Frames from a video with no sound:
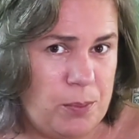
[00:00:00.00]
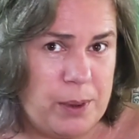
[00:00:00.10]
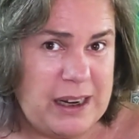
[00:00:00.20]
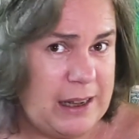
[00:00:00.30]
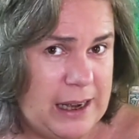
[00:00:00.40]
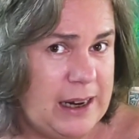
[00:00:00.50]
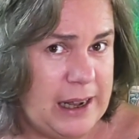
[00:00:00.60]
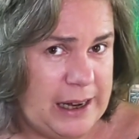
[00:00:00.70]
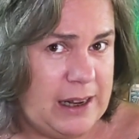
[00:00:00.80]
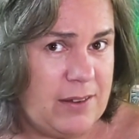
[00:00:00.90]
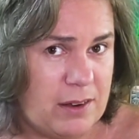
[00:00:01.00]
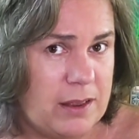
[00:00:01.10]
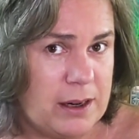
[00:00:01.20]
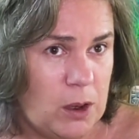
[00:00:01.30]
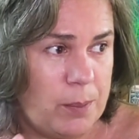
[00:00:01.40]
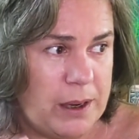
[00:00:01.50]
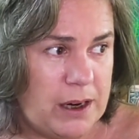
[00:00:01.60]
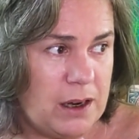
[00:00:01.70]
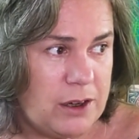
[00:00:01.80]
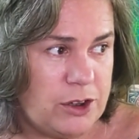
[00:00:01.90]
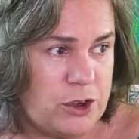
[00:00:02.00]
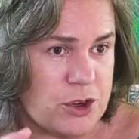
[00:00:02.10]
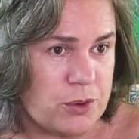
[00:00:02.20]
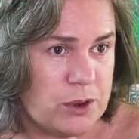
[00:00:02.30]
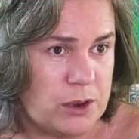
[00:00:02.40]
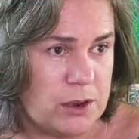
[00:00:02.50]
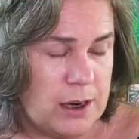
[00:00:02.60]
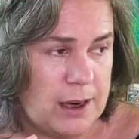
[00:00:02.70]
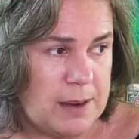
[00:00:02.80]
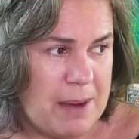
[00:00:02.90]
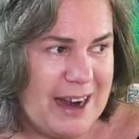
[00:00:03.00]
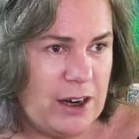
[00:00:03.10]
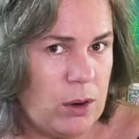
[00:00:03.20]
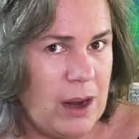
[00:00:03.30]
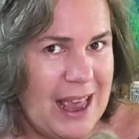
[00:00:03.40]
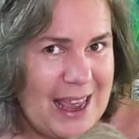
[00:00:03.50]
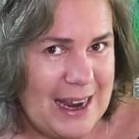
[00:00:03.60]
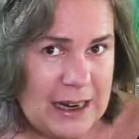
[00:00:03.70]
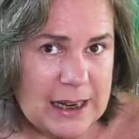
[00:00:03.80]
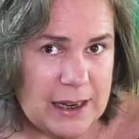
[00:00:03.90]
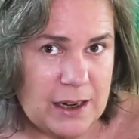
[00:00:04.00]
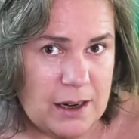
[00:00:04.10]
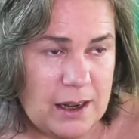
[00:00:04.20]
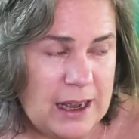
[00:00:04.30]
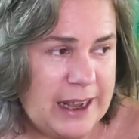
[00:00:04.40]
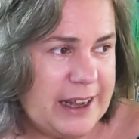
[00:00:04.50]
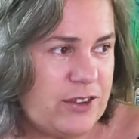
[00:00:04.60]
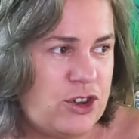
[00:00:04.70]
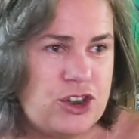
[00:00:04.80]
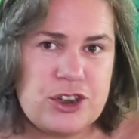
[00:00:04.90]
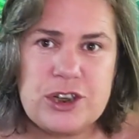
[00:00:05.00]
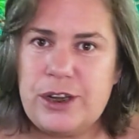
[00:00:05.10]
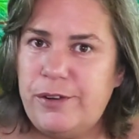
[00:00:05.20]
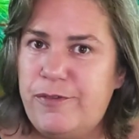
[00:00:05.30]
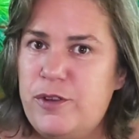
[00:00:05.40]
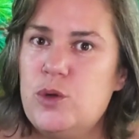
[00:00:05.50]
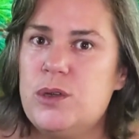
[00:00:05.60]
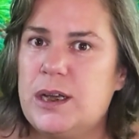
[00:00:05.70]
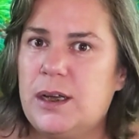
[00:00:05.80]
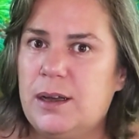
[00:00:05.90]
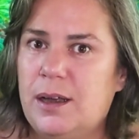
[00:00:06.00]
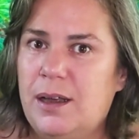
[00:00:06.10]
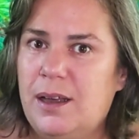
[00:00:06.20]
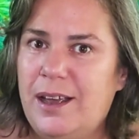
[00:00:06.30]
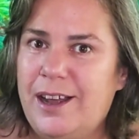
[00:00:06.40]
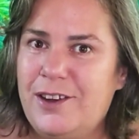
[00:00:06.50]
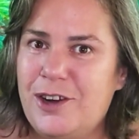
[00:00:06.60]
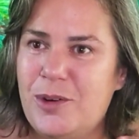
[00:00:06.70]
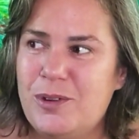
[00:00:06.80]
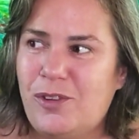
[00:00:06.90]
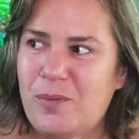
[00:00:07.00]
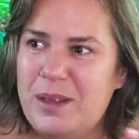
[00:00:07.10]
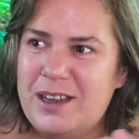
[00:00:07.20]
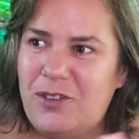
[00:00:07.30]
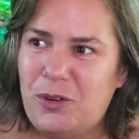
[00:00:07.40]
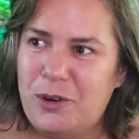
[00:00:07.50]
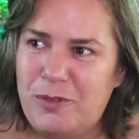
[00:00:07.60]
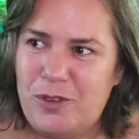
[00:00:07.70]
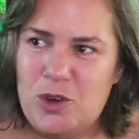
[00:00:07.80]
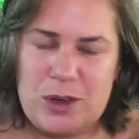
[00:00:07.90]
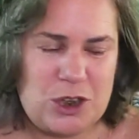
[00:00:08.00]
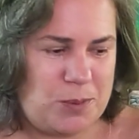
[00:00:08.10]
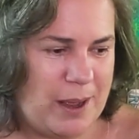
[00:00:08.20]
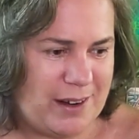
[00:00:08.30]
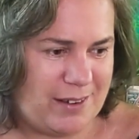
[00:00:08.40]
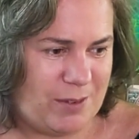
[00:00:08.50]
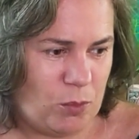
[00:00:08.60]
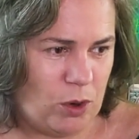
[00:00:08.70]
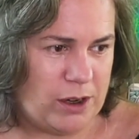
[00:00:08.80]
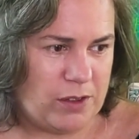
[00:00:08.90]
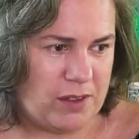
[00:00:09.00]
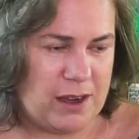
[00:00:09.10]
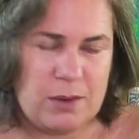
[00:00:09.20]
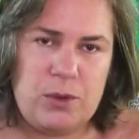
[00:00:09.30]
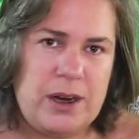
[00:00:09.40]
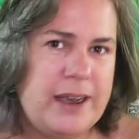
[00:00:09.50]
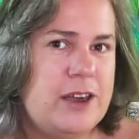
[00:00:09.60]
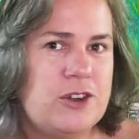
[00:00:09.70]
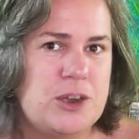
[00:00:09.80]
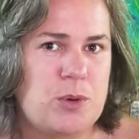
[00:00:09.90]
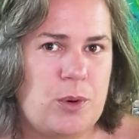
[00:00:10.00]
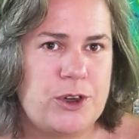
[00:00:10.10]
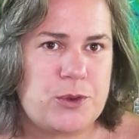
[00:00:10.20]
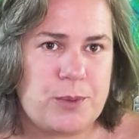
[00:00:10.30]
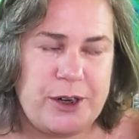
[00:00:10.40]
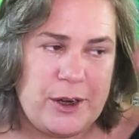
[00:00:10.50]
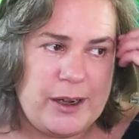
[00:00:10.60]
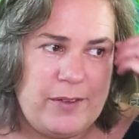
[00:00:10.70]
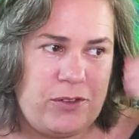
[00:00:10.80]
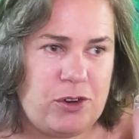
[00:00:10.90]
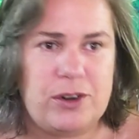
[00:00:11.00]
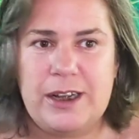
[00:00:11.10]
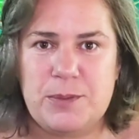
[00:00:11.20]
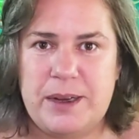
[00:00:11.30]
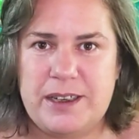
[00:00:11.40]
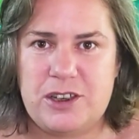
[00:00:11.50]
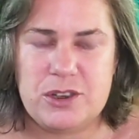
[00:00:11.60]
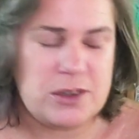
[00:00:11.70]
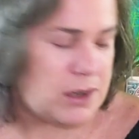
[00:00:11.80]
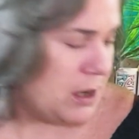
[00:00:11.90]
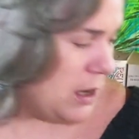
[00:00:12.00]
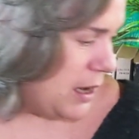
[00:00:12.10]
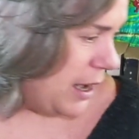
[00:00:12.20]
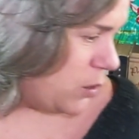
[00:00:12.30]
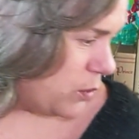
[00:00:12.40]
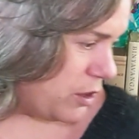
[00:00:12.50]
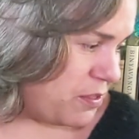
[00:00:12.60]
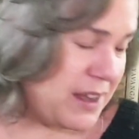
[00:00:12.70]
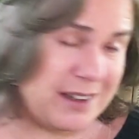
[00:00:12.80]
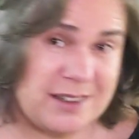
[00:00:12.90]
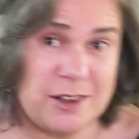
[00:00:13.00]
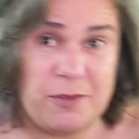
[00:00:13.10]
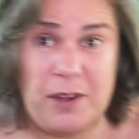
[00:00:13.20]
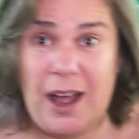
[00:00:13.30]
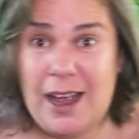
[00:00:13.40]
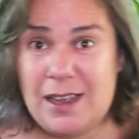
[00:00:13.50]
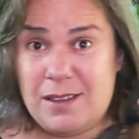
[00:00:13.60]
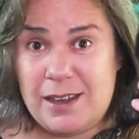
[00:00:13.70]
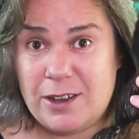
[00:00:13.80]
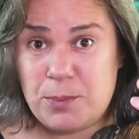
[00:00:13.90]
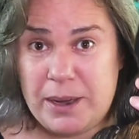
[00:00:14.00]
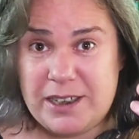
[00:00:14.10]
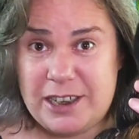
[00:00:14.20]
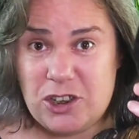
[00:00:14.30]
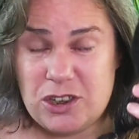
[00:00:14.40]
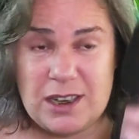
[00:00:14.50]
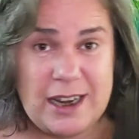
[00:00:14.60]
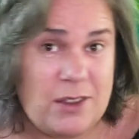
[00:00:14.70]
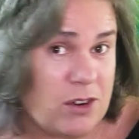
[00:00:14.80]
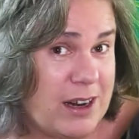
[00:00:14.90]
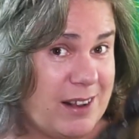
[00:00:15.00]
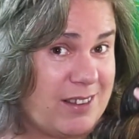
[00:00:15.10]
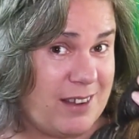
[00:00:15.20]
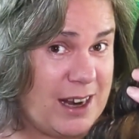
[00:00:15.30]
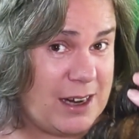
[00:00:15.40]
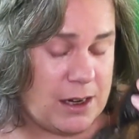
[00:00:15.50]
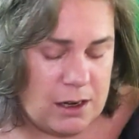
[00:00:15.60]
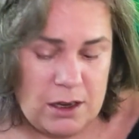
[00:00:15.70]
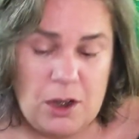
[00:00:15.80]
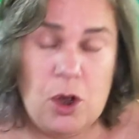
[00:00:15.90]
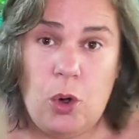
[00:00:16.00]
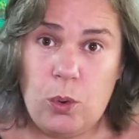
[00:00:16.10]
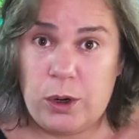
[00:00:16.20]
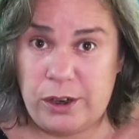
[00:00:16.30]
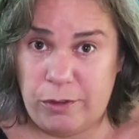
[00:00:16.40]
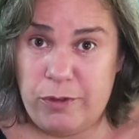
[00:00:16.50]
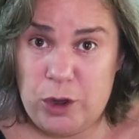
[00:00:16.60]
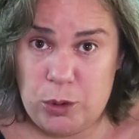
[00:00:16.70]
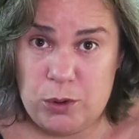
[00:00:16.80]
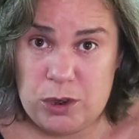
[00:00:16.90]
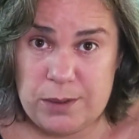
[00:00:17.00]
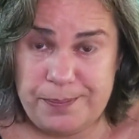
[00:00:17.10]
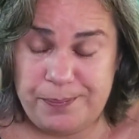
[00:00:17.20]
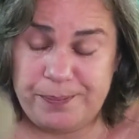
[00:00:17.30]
But it is a little bit unusual. I don't hate it. It's just confusing. And you know when something is sort of, you expect one thing. When I hear superwash merino, I have certain expectations. And when things defy the expectations, I either get excited or confused.